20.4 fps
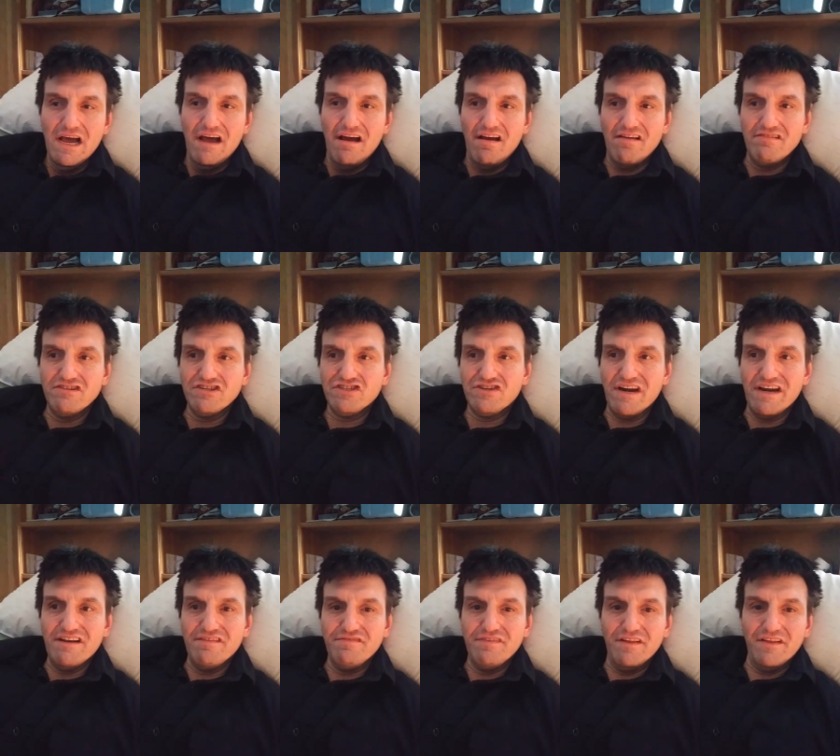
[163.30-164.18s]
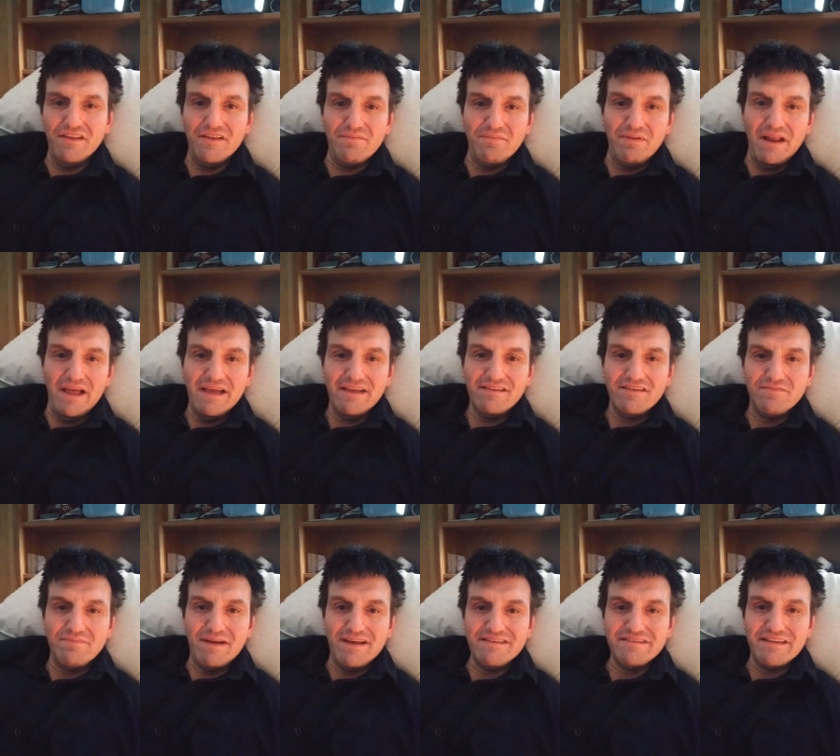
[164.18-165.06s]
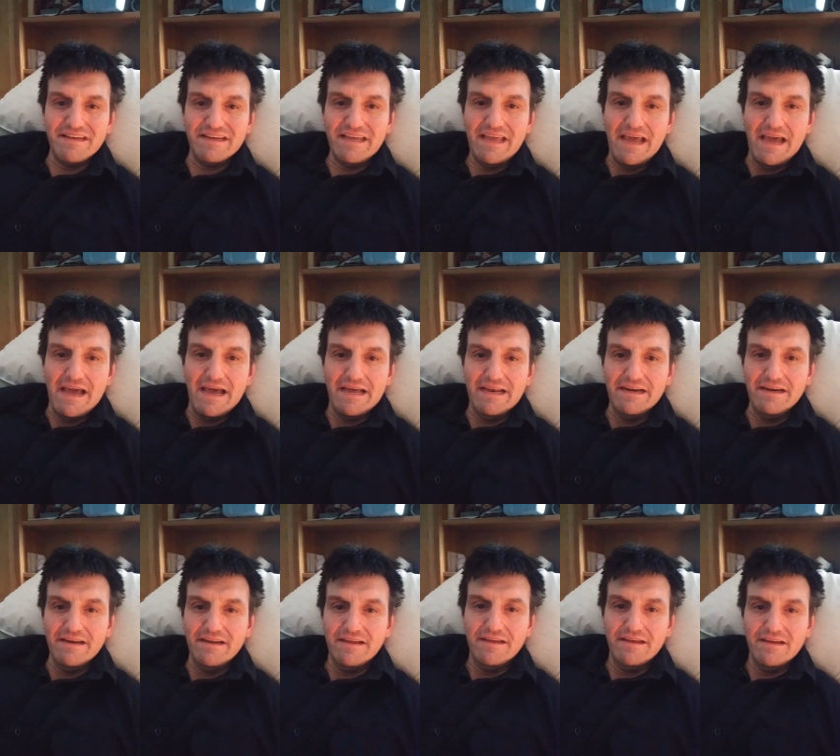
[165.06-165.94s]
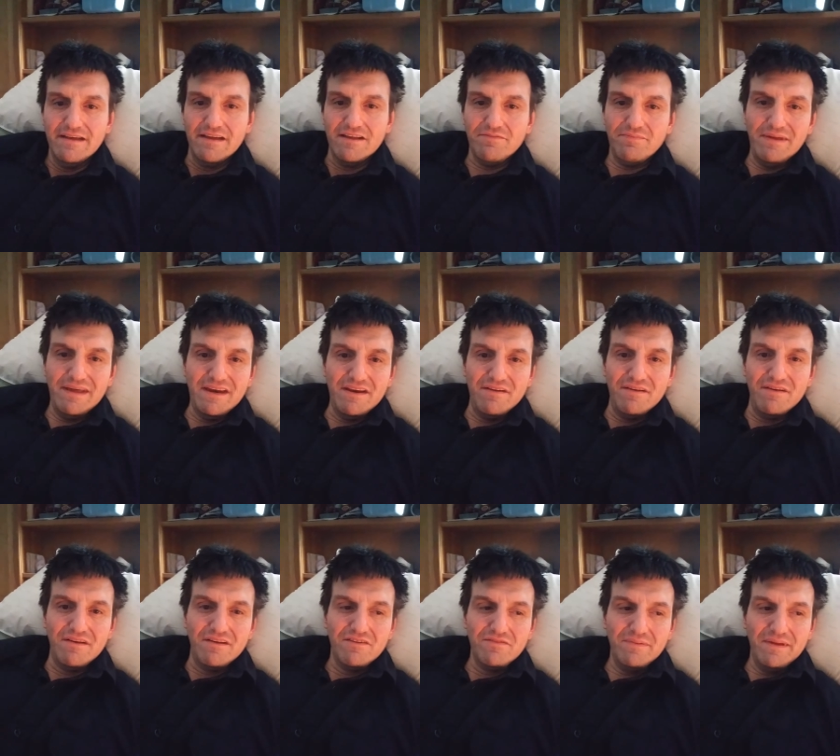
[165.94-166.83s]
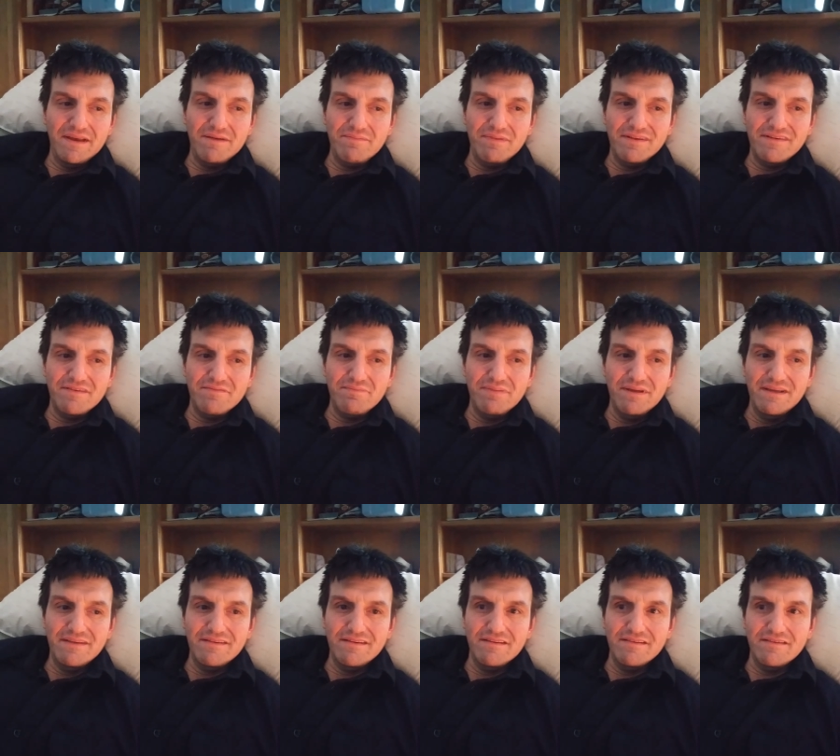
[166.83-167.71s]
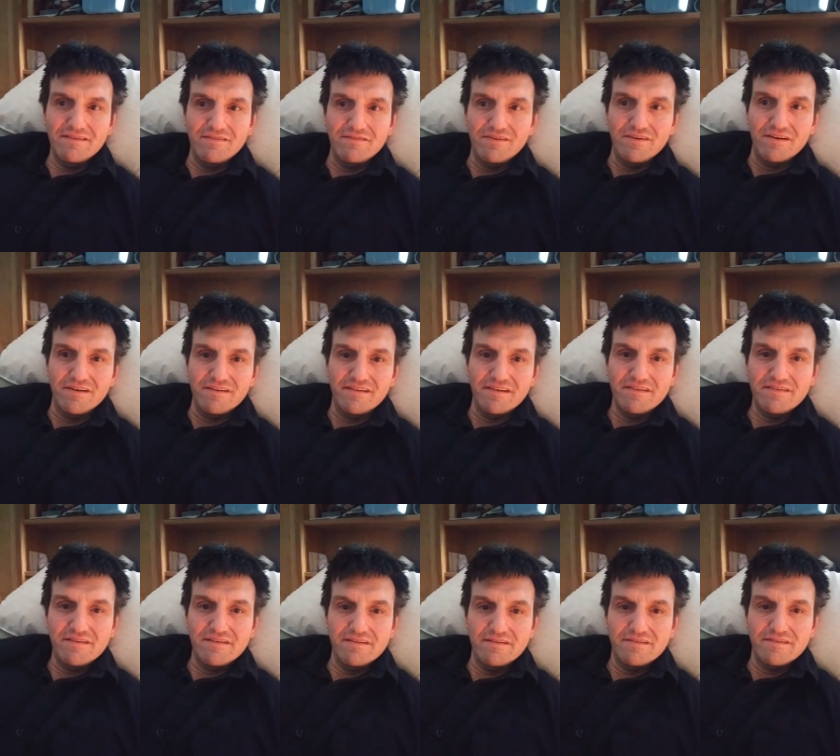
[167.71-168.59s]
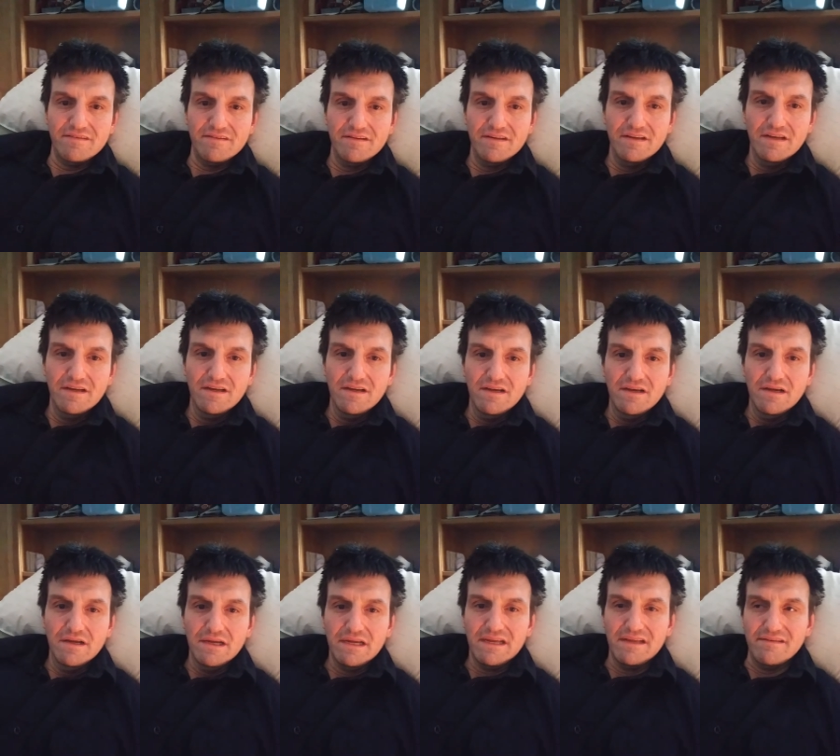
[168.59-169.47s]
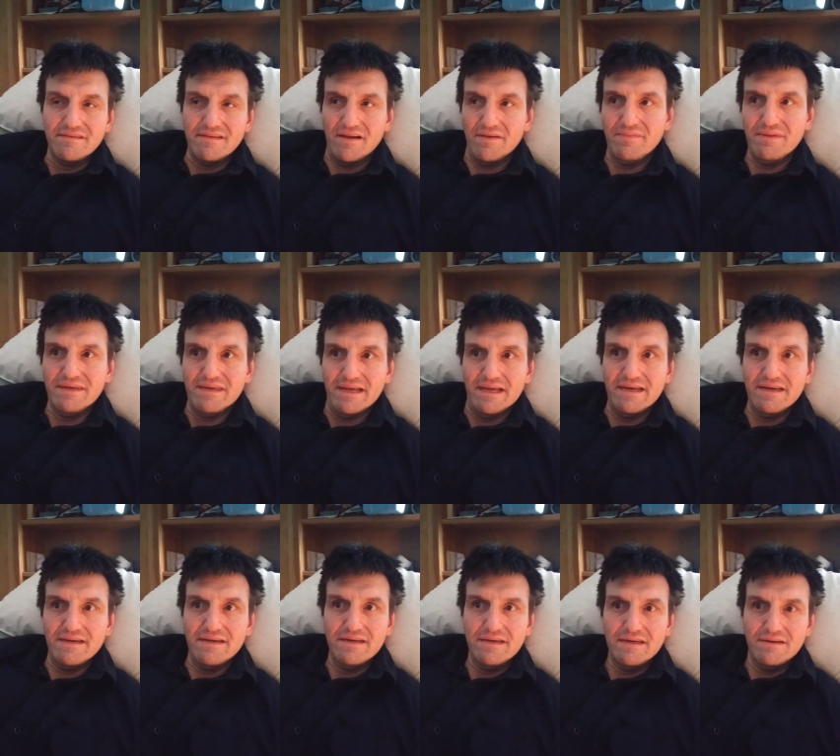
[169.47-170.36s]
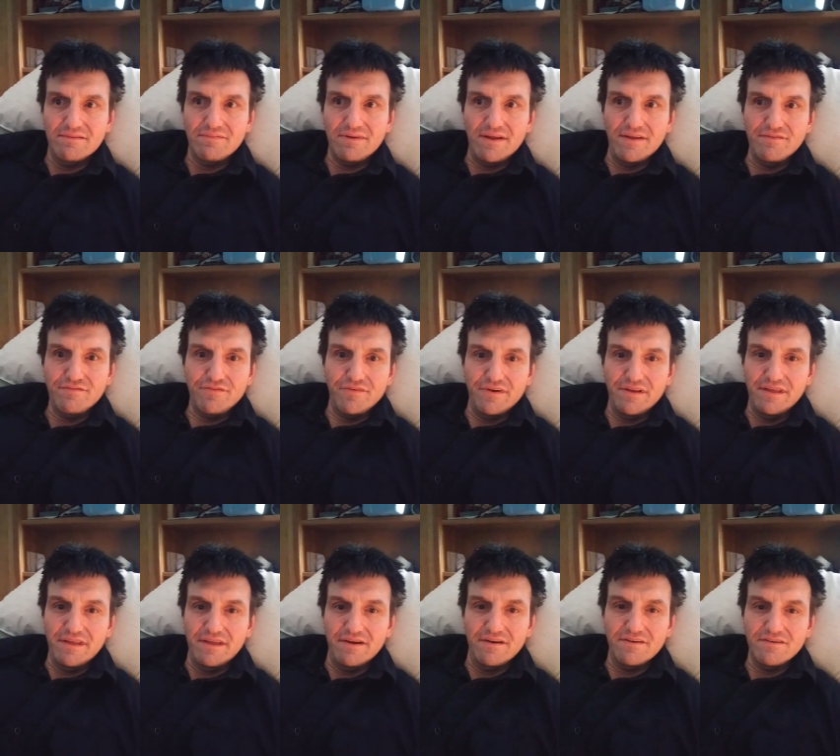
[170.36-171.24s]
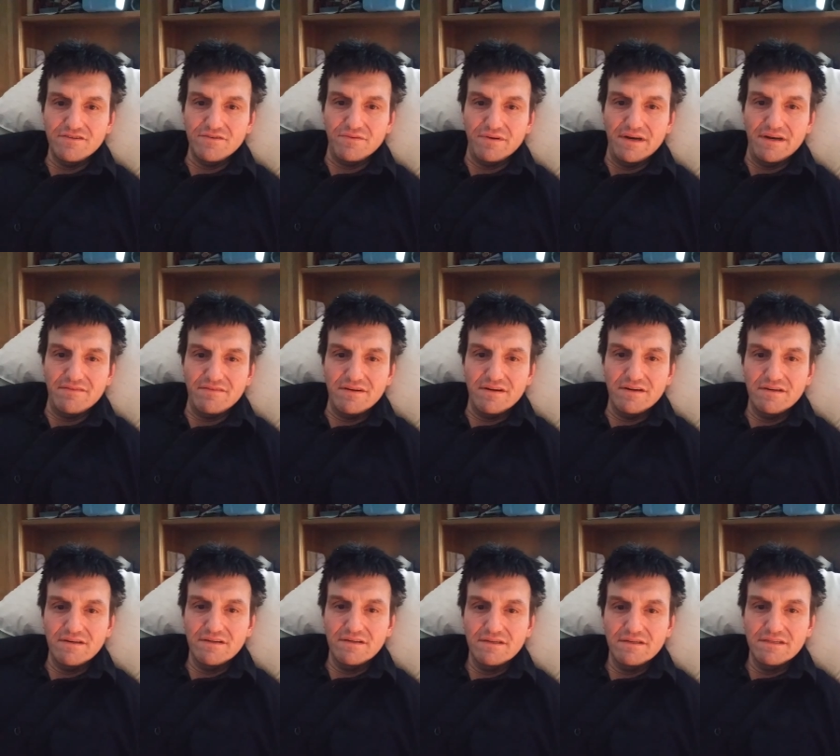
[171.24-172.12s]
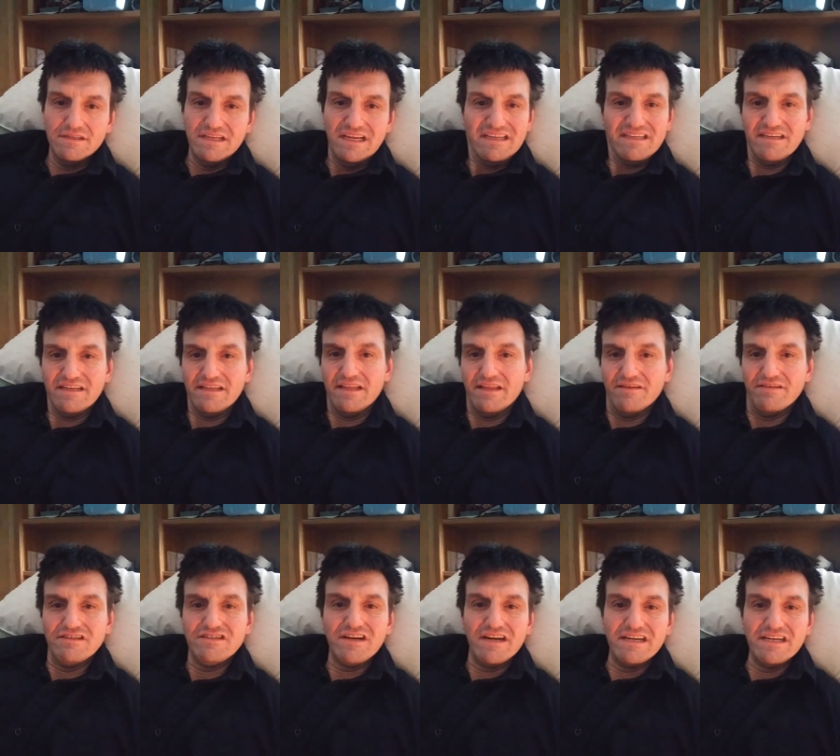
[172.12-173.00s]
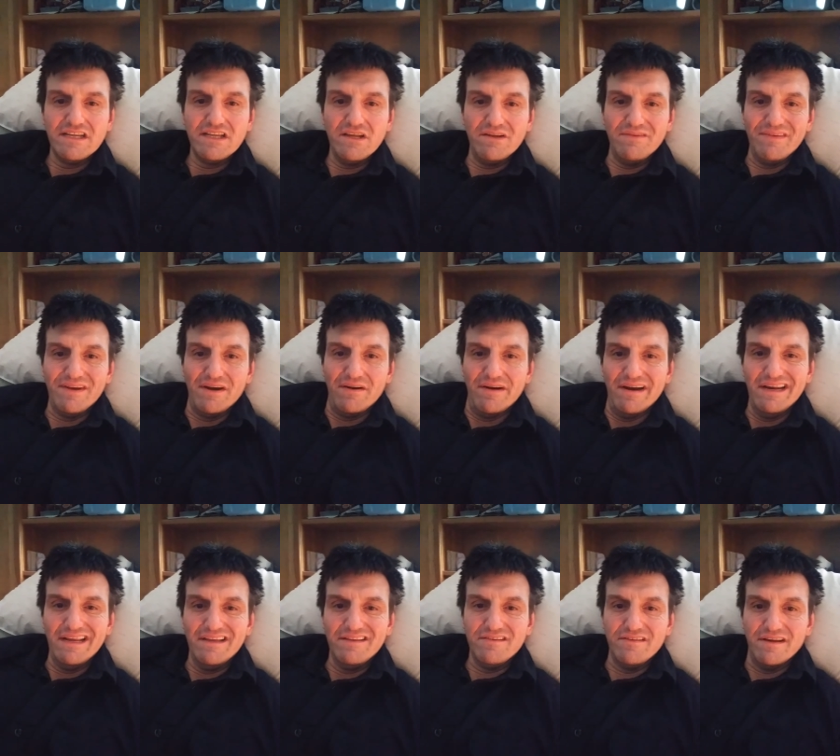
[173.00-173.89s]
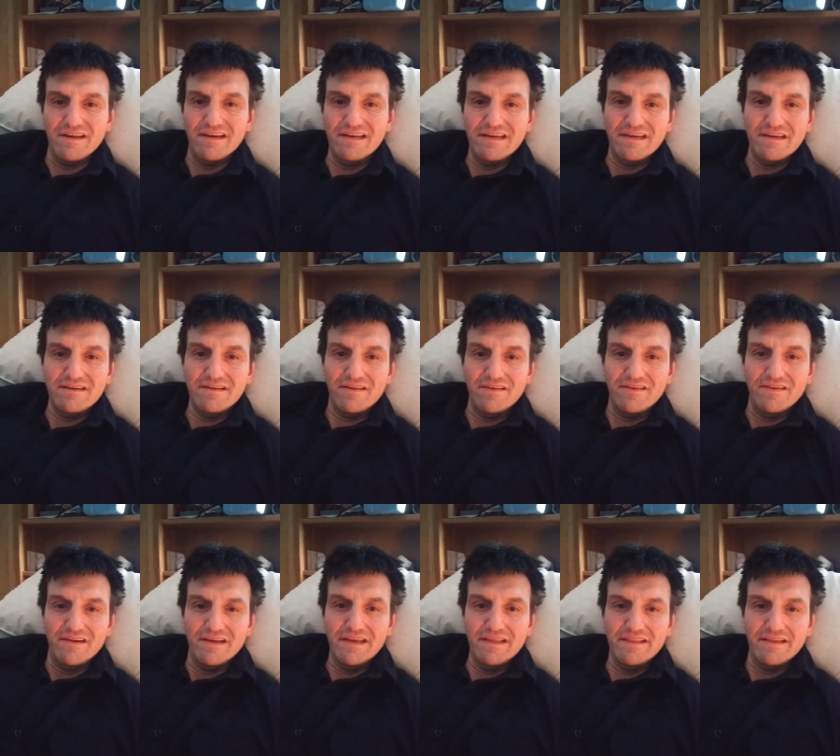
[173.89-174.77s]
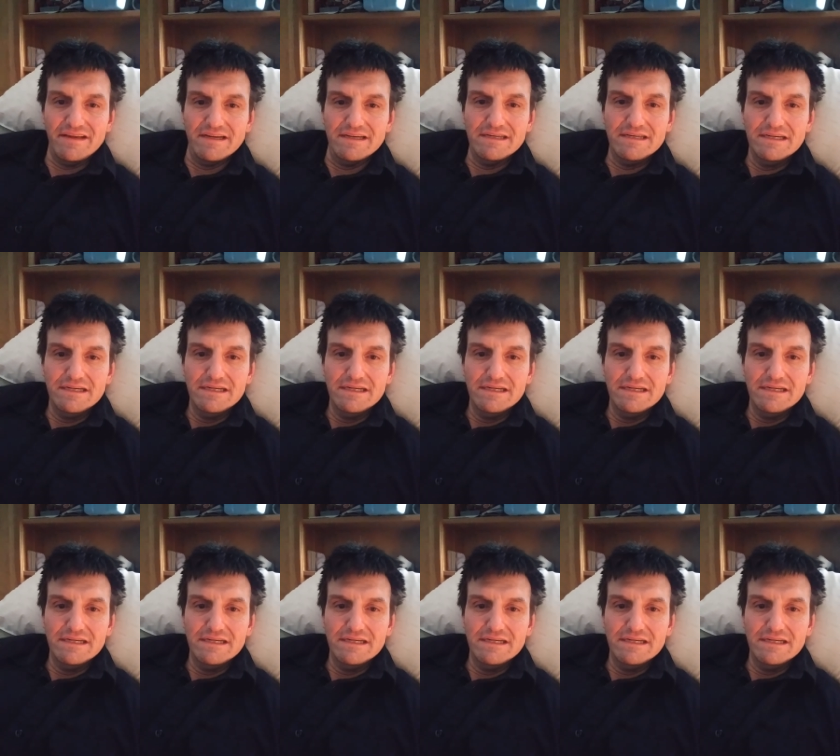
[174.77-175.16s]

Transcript: I'm just trying to fill in the blanks as best I can. Explain uh, explain bits and pieces of your existence because I'll be dead in probably 40 years or whatever. Technically, they were trying to kill me already, so I didn't tell you anything.